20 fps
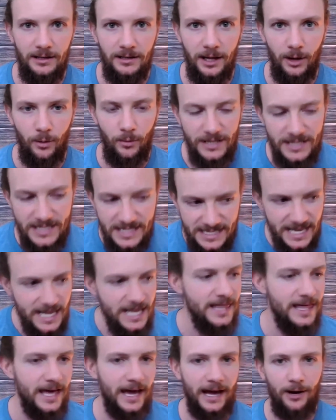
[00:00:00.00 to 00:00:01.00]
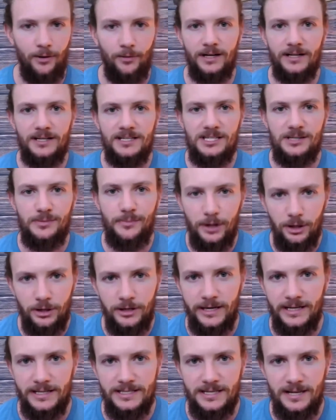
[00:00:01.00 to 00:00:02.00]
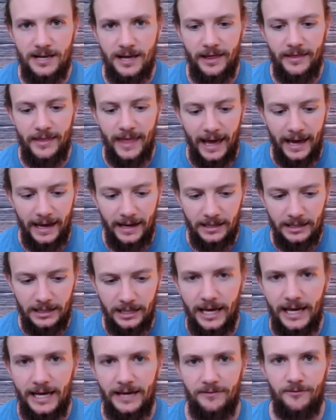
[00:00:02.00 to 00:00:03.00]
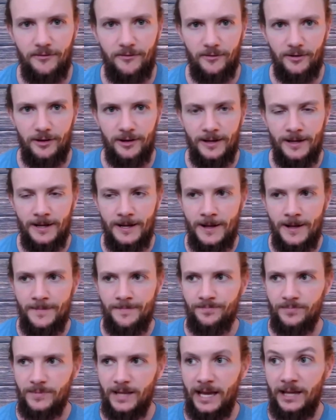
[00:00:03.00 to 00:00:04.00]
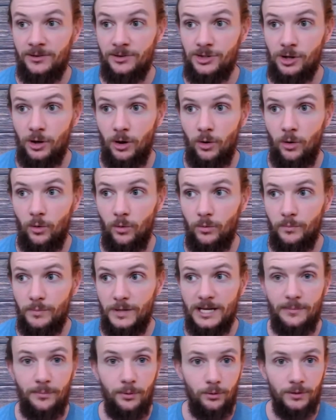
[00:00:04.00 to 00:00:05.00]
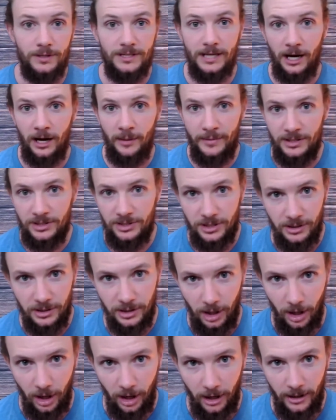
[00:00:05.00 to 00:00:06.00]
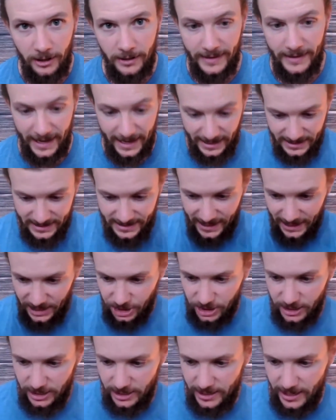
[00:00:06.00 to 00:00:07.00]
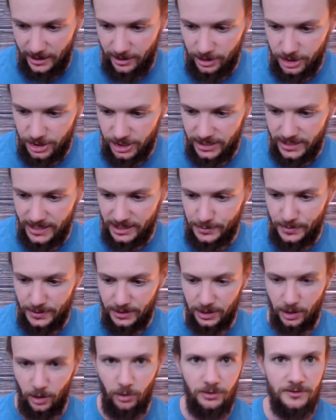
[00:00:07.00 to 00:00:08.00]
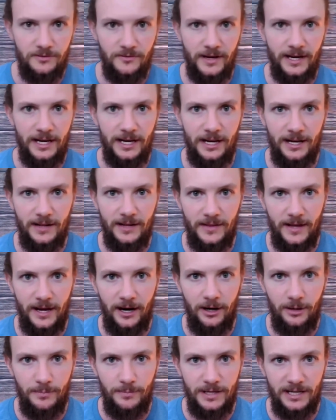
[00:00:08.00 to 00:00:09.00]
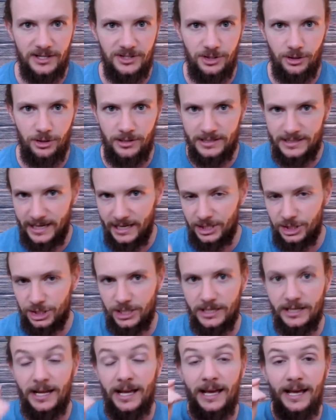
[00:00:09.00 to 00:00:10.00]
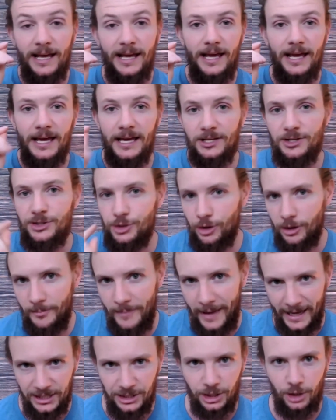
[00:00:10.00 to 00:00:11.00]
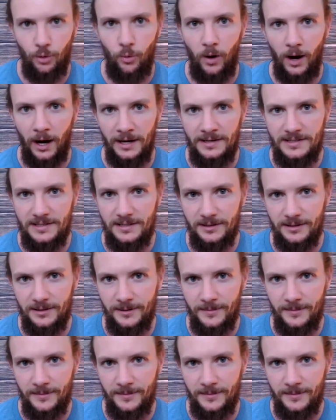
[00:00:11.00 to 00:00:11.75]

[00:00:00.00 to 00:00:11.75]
I want to see that. I want to experience that life. And so people would come into the car, and that intention and energy has been cultivated in there because your intention is your magic wand.